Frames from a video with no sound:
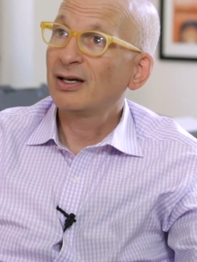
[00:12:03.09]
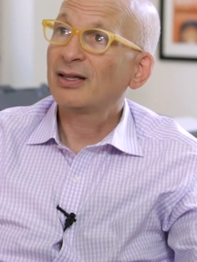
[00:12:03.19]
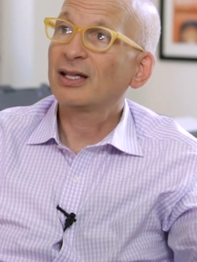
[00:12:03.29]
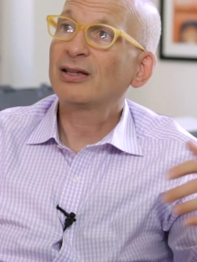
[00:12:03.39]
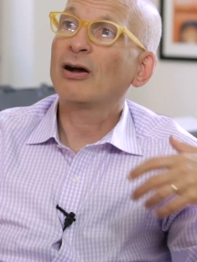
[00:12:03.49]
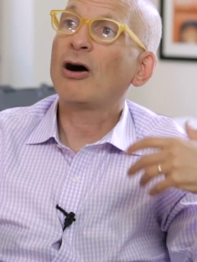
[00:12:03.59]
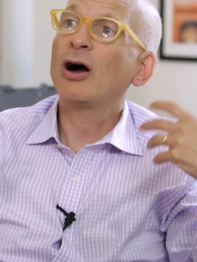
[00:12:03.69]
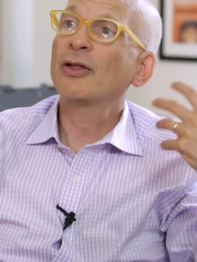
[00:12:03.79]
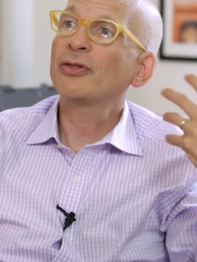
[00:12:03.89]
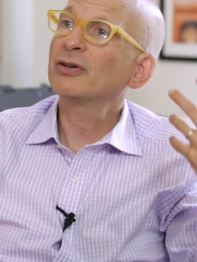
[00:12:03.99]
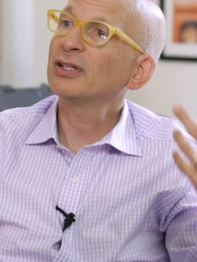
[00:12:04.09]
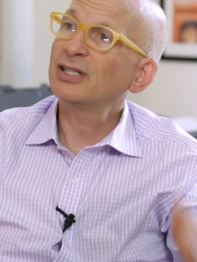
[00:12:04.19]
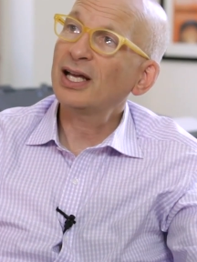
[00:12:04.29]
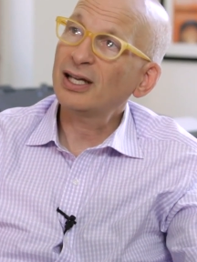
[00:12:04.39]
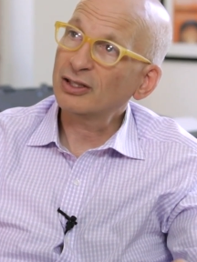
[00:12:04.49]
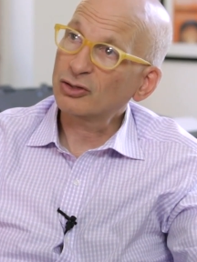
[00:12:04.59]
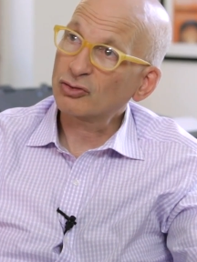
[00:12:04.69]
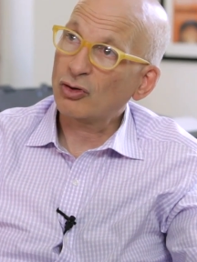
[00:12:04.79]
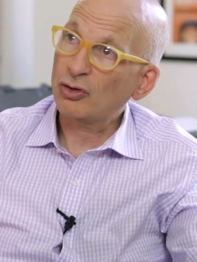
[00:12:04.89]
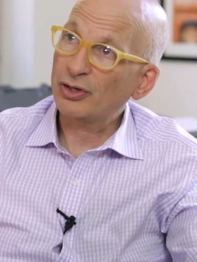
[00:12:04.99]
That the author can take
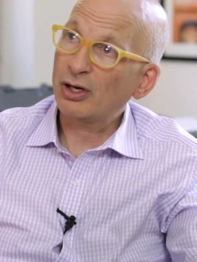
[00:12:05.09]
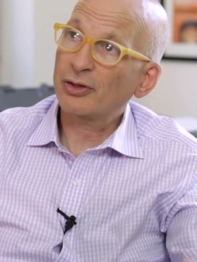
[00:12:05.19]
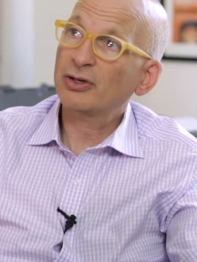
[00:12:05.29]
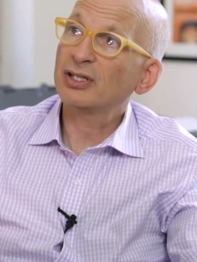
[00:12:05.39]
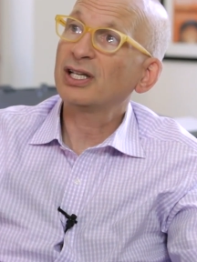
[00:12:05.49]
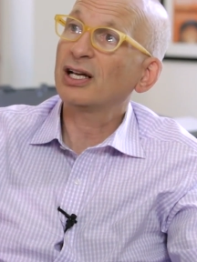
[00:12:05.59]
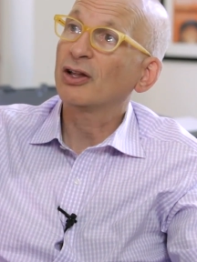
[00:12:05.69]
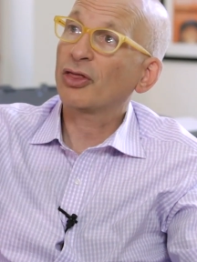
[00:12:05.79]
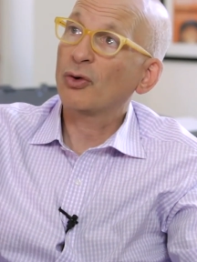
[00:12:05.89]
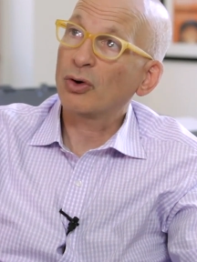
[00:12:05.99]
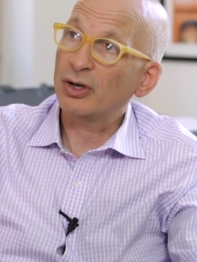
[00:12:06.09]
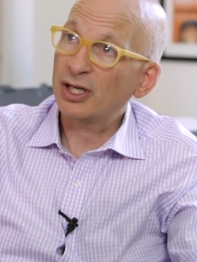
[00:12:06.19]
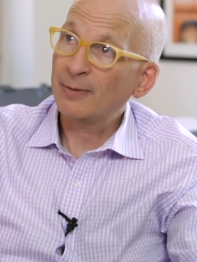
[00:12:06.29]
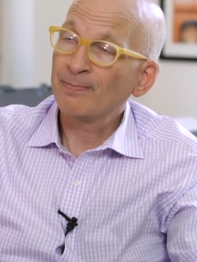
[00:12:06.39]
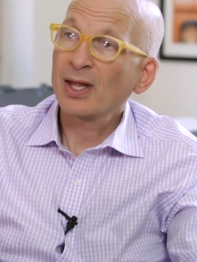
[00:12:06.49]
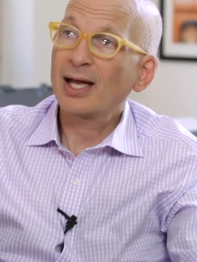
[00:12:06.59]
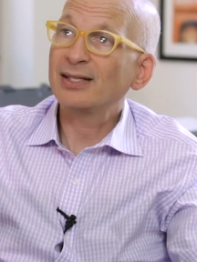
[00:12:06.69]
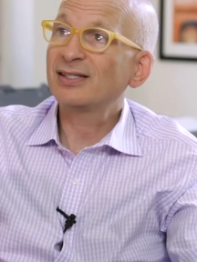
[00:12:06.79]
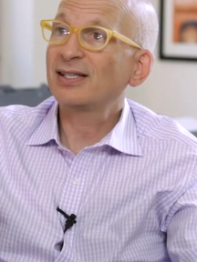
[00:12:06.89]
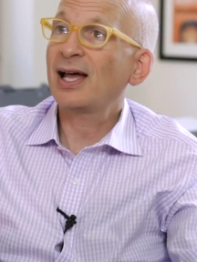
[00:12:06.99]
control, the author can take authority
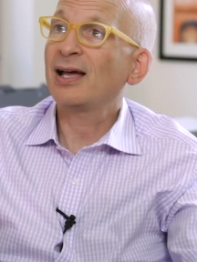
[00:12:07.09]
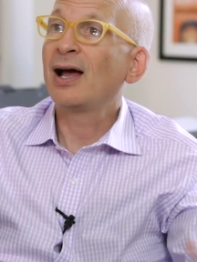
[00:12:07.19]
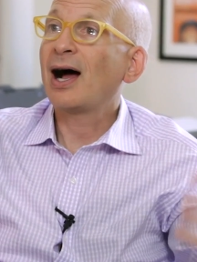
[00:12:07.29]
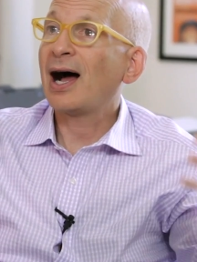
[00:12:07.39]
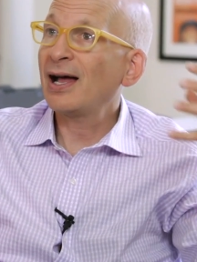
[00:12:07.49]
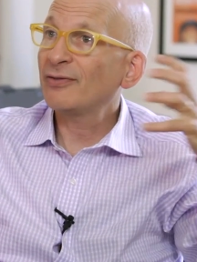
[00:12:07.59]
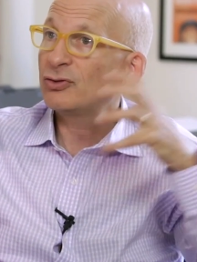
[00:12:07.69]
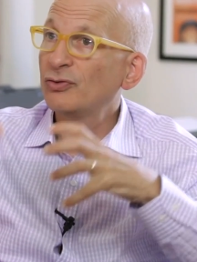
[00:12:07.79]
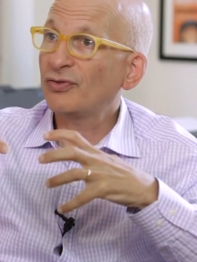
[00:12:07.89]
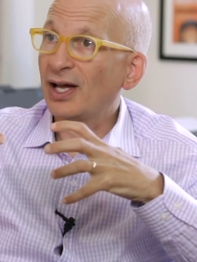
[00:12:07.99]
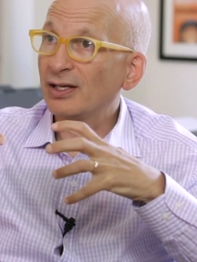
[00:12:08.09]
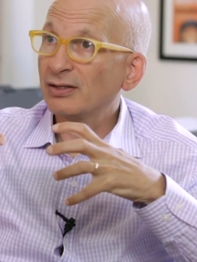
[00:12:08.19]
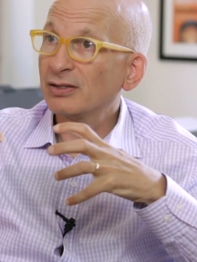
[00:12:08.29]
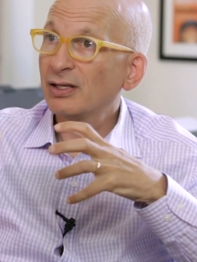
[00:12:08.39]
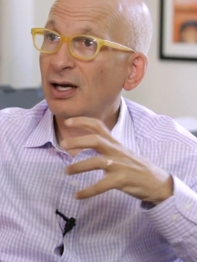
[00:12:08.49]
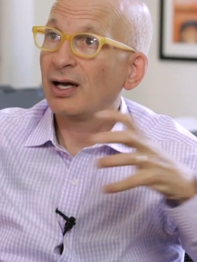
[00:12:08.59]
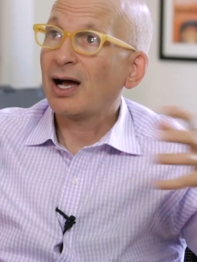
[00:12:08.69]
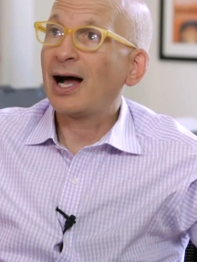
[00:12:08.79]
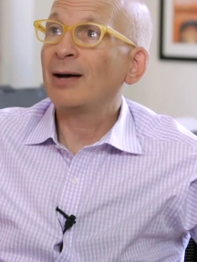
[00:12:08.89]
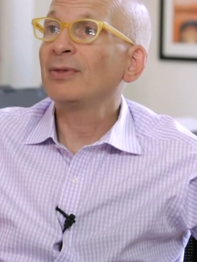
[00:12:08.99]
and say, I have true fans,
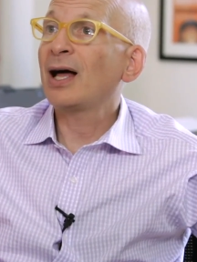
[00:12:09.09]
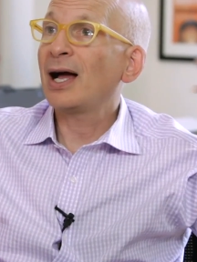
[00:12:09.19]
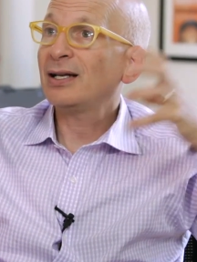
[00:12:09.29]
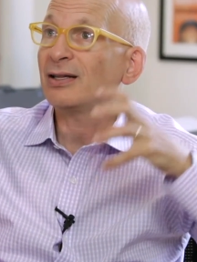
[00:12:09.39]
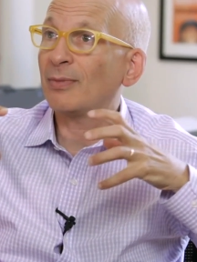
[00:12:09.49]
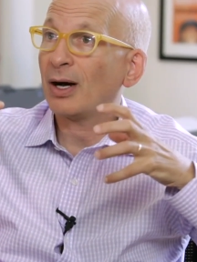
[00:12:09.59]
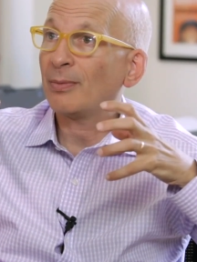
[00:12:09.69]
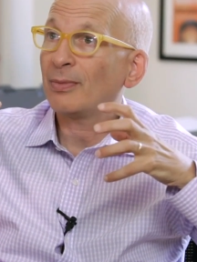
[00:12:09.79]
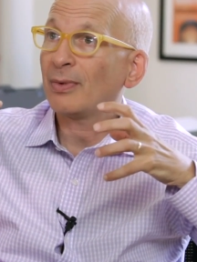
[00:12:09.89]
I'm lining them up.